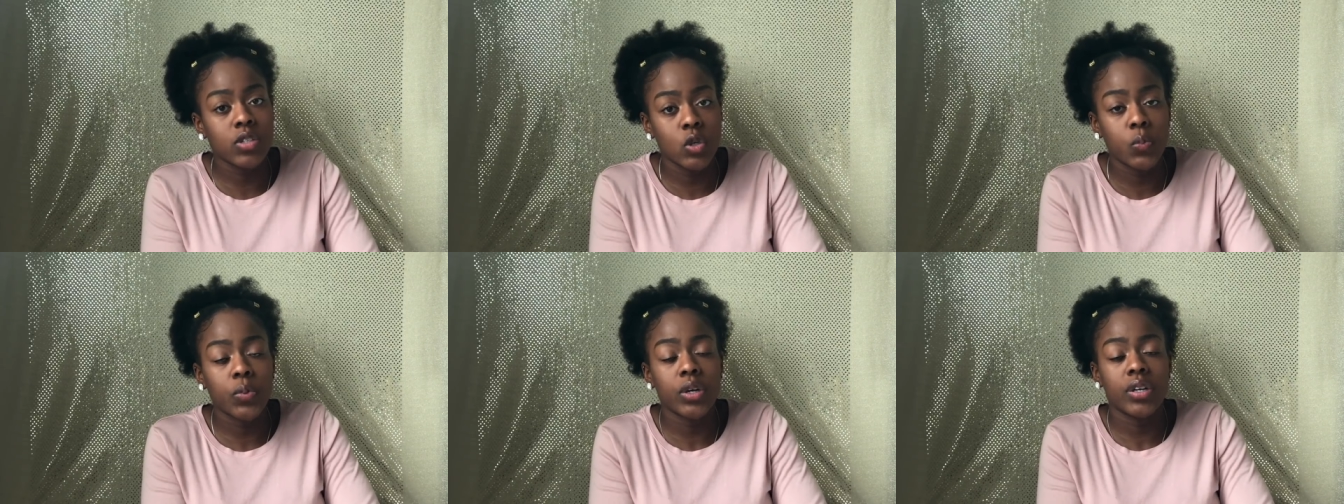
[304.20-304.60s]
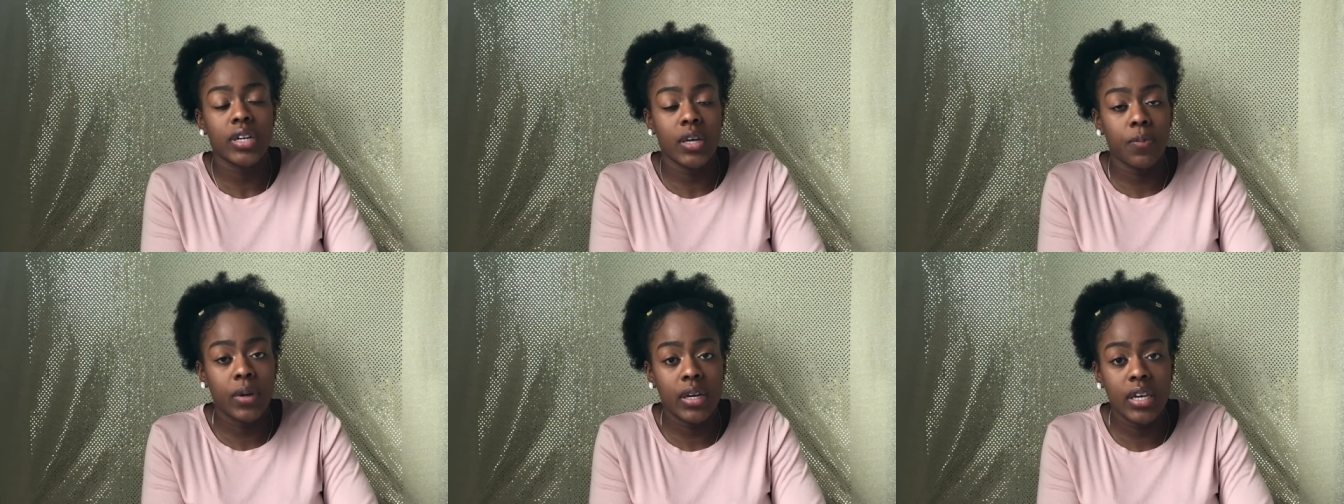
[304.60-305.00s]
super
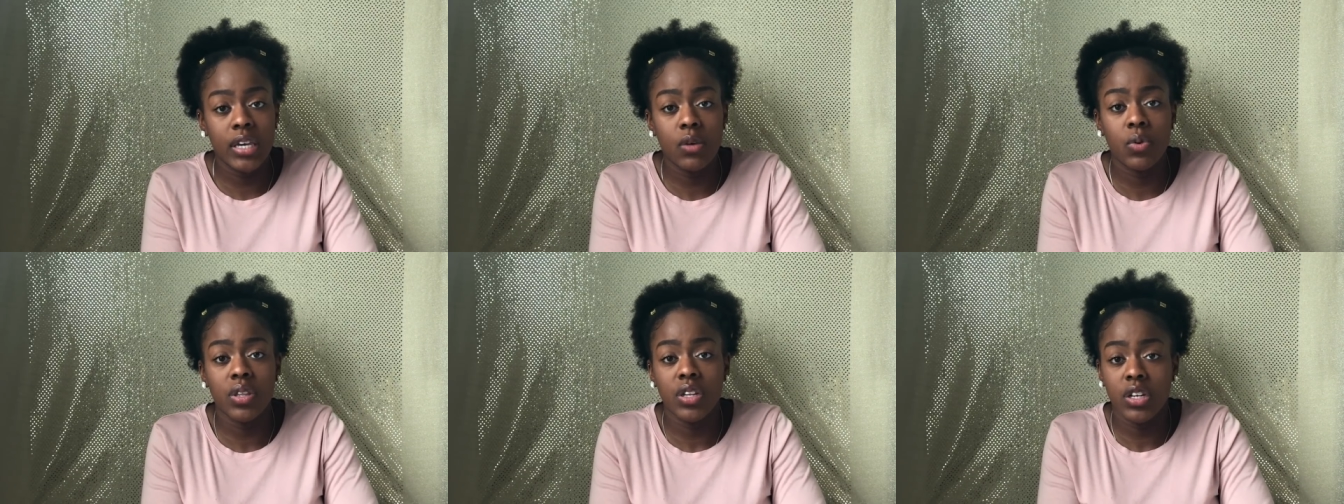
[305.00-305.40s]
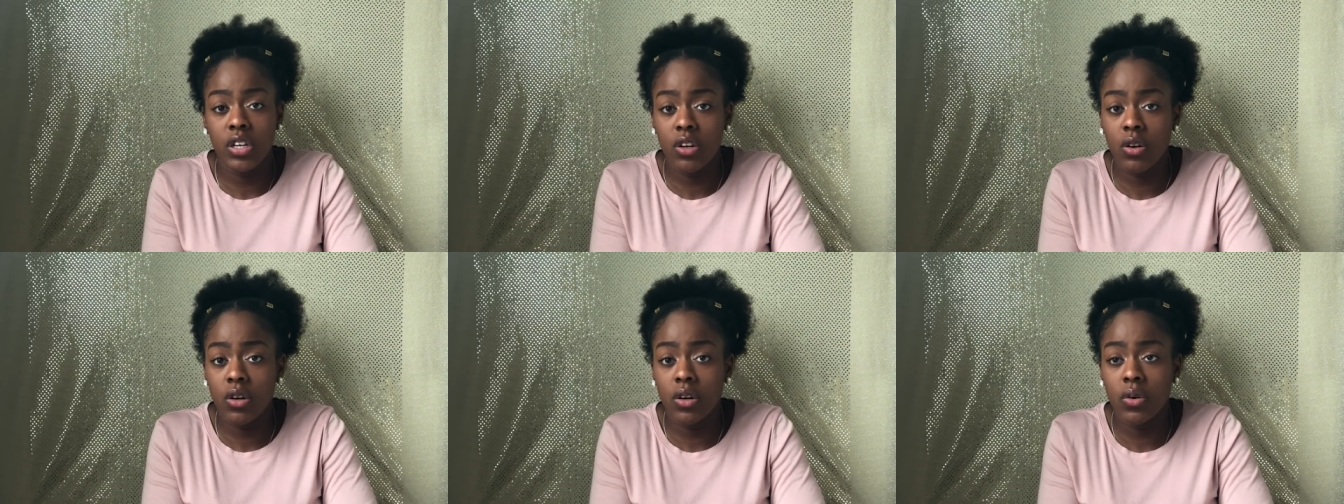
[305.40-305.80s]
nitpicky with
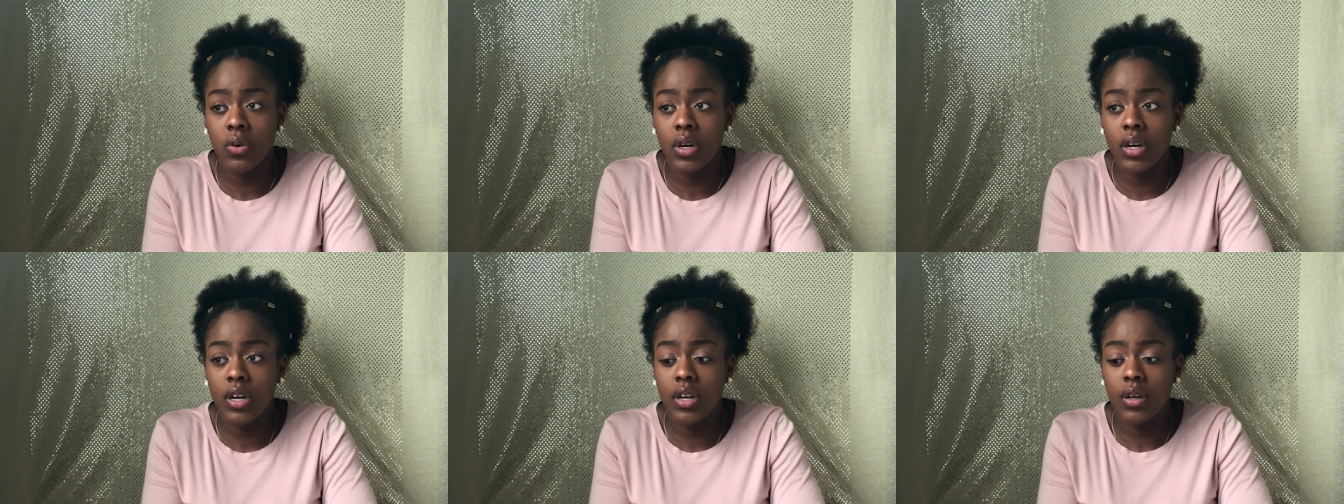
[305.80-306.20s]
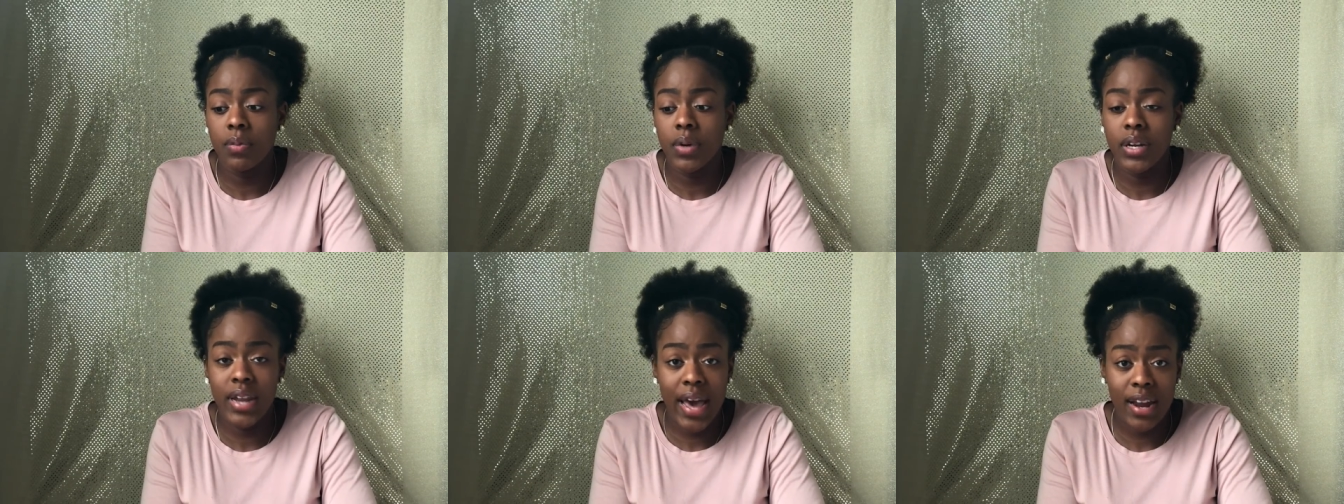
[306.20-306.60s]
neuro
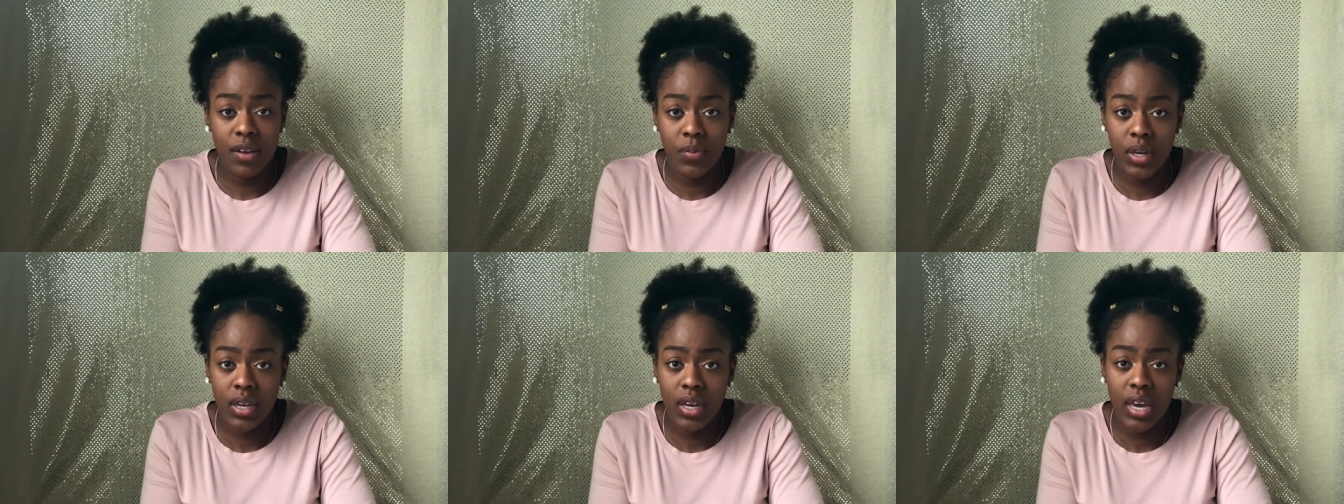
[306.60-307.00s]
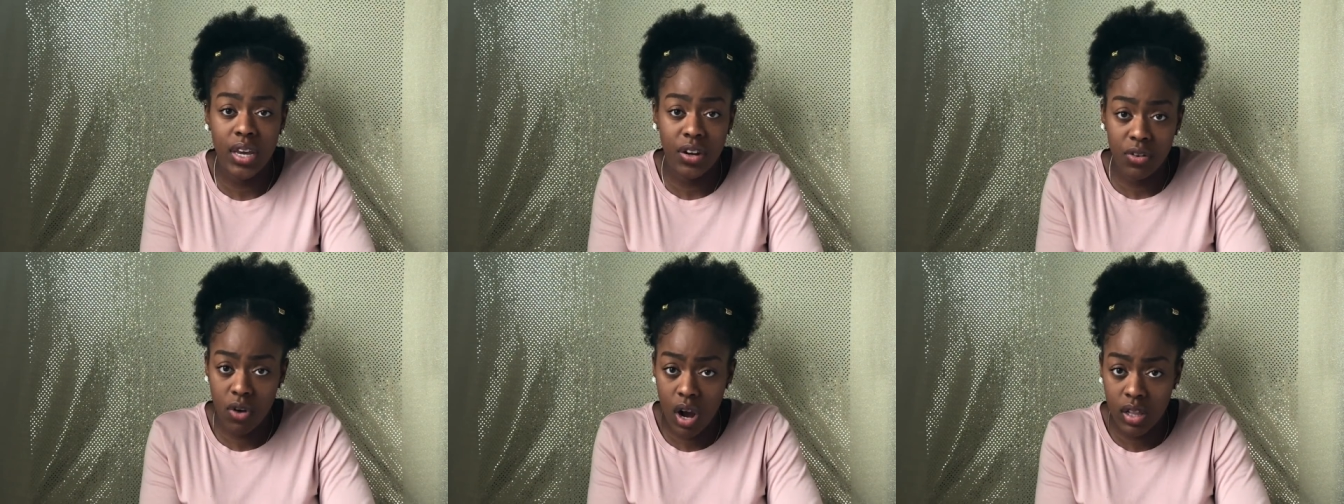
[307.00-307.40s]
um, anatomy
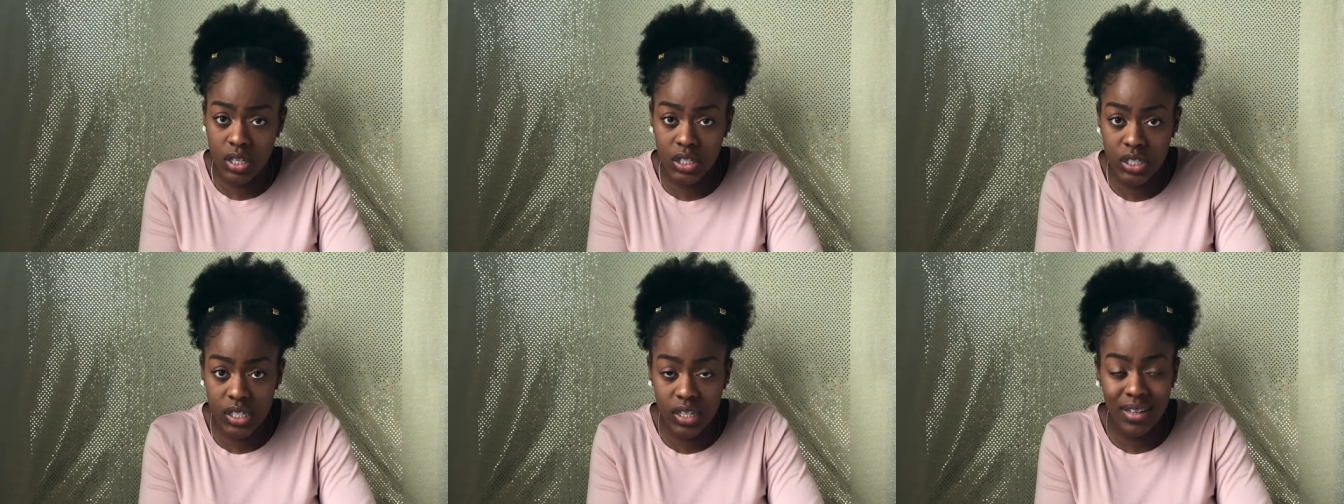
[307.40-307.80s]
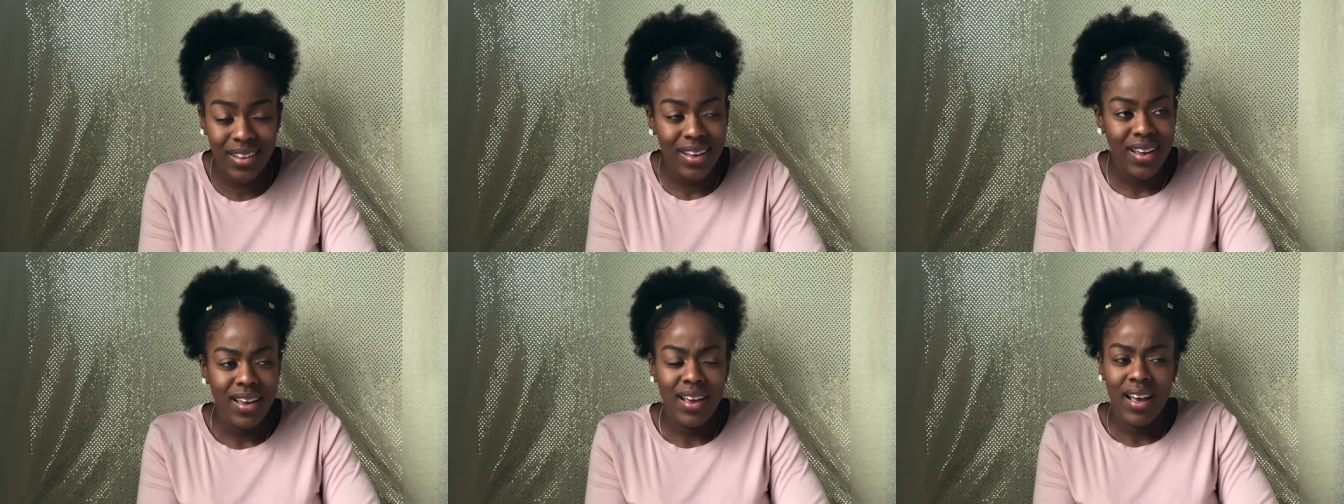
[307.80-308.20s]
and neurology.